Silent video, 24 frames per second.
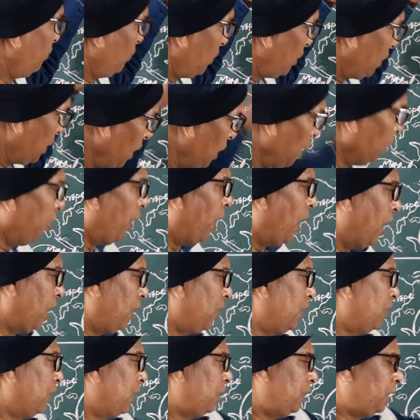
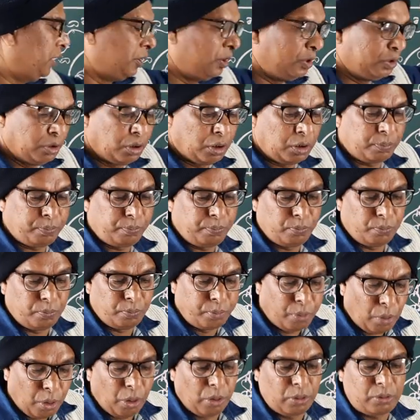given in your
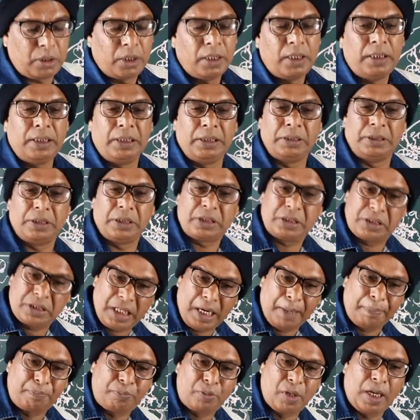book in this
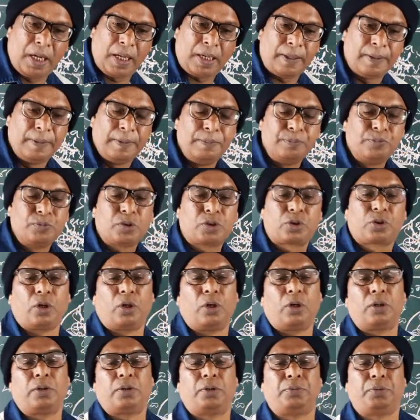chapter.
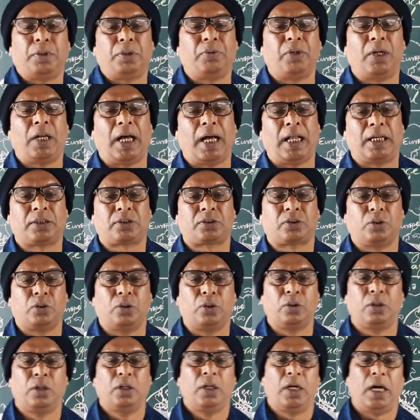So, we will
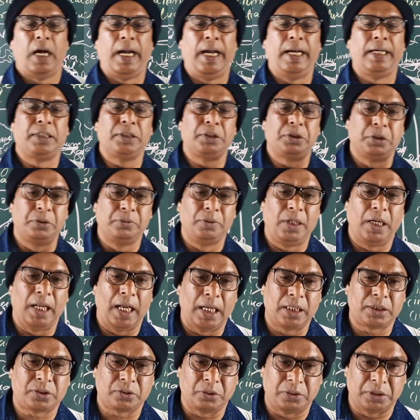also and you will
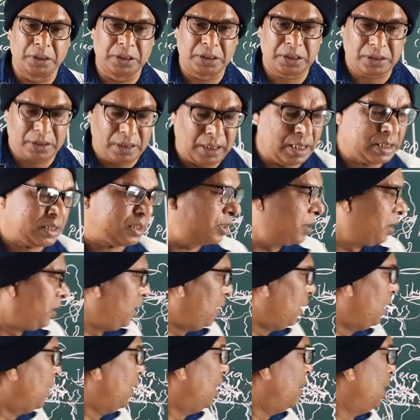also discuss
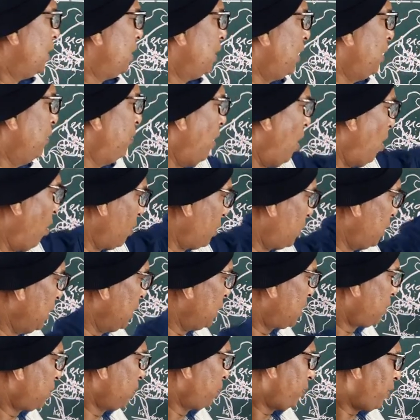about
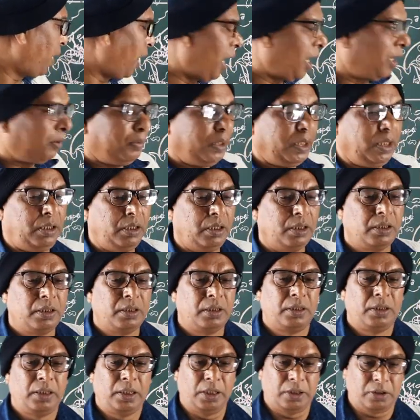this farming
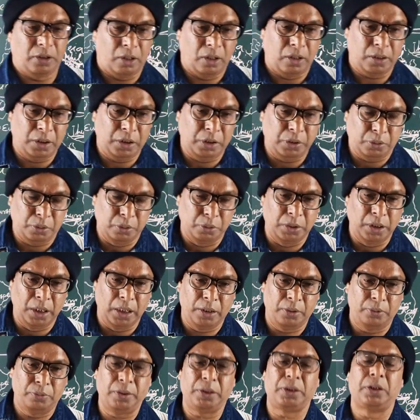according to
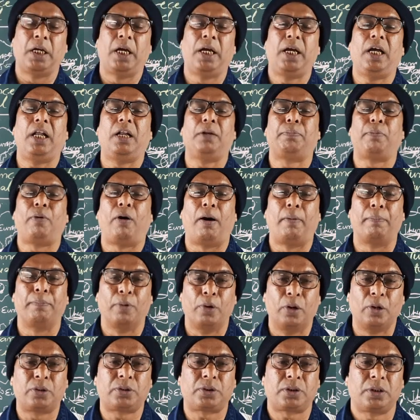the with the help of
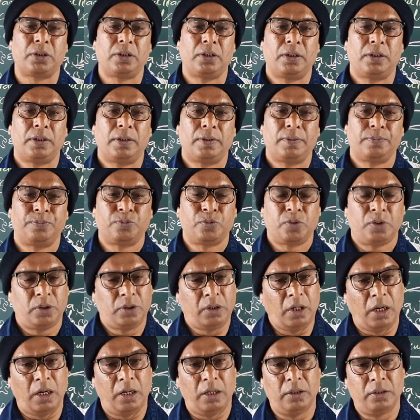books.
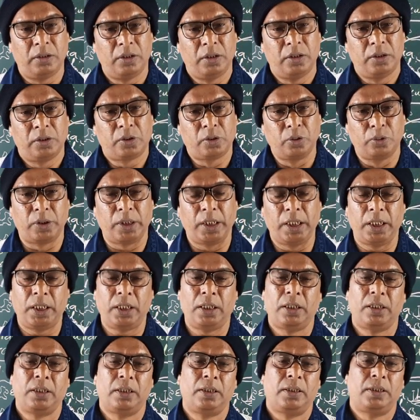Now,
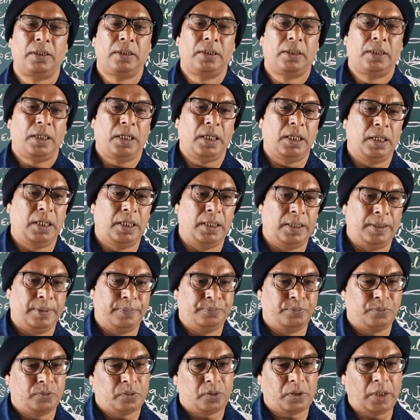today,
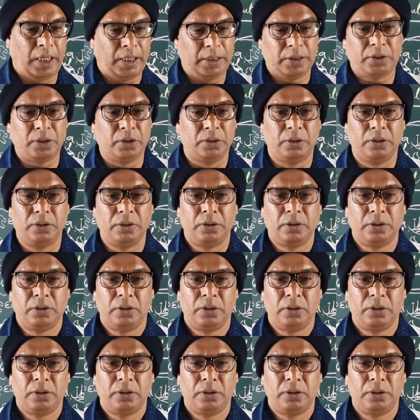thank you